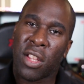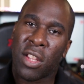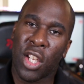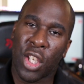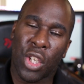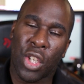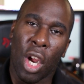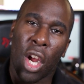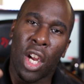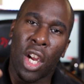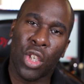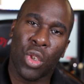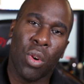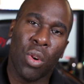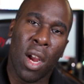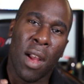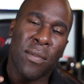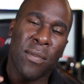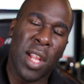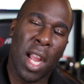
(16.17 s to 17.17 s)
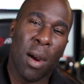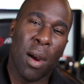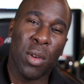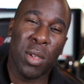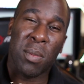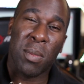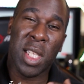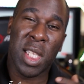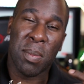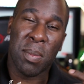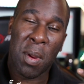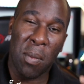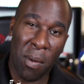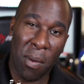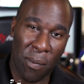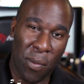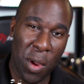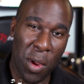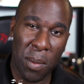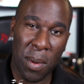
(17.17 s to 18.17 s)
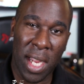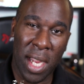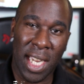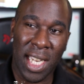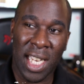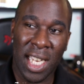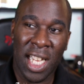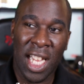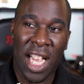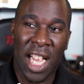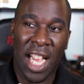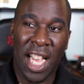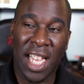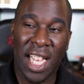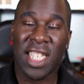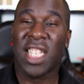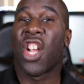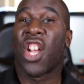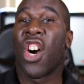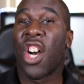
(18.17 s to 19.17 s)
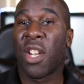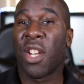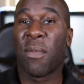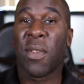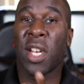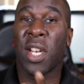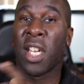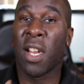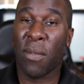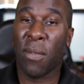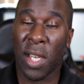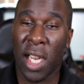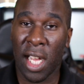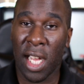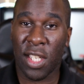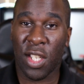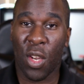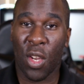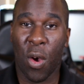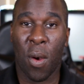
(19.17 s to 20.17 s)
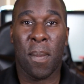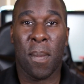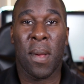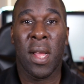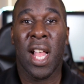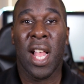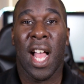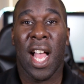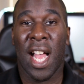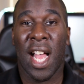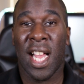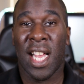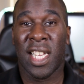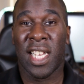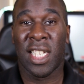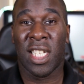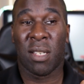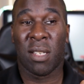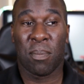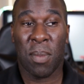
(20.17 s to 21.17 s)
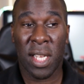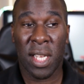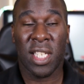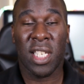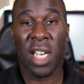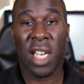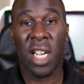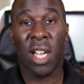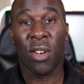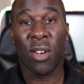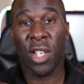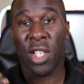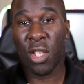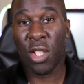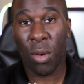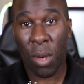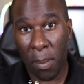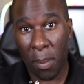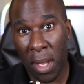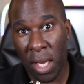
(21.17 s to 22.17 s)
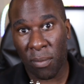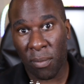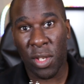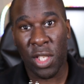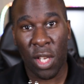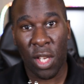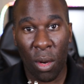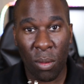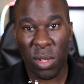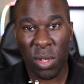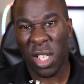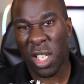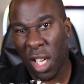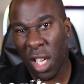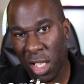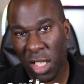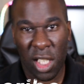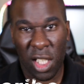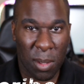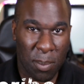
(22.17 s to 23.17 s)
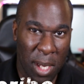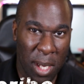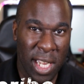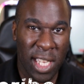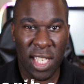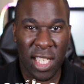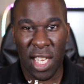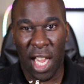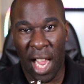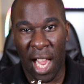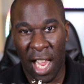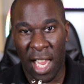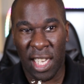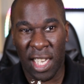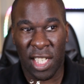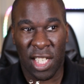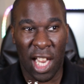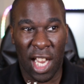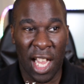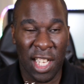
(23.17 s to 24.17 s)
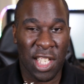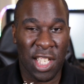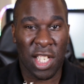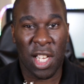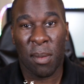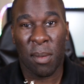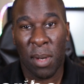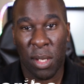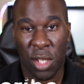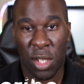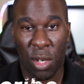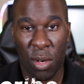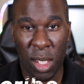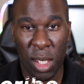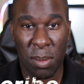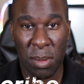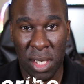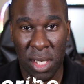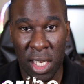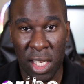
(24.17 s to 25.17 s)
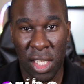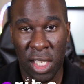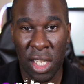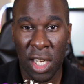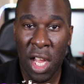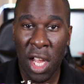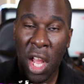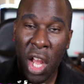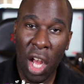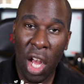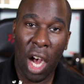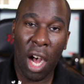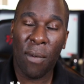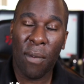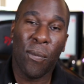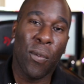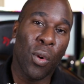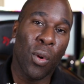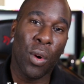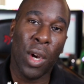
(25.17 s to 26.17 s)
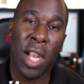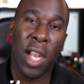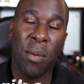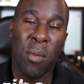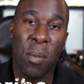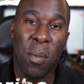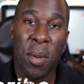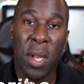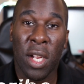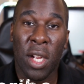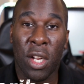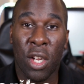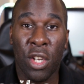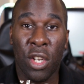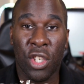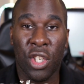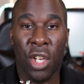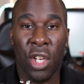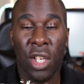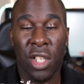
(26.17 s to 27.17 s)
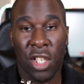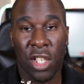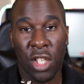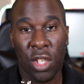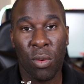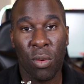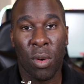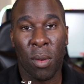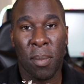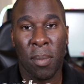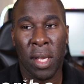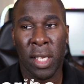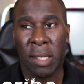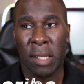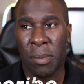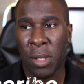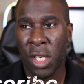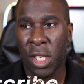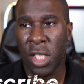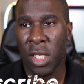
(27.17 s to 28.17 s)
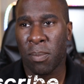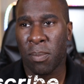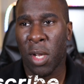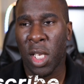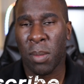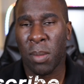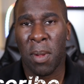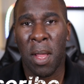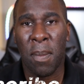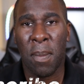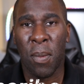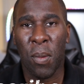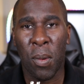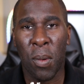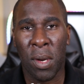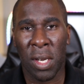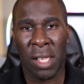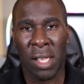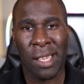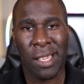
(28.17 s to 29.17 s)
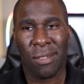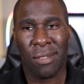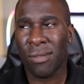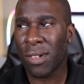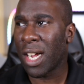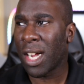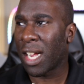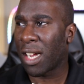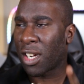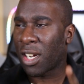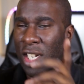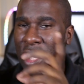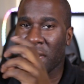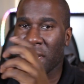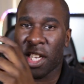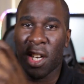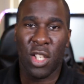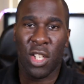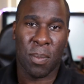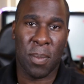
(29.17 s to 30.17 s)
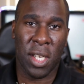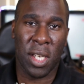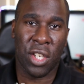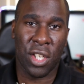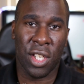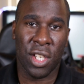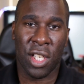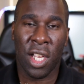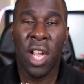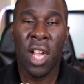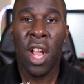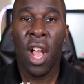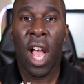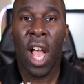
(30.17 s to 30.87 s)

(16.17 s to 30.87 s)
the hard drive that I was meant to be reviewing is kind of in another laptop, and basically I'm going to talk about the results and kind of speeds. And as it's coming up to Christmas season, I thought it would be a good chance to talk about it, because most people are like, right, I'm going to take loads of pictures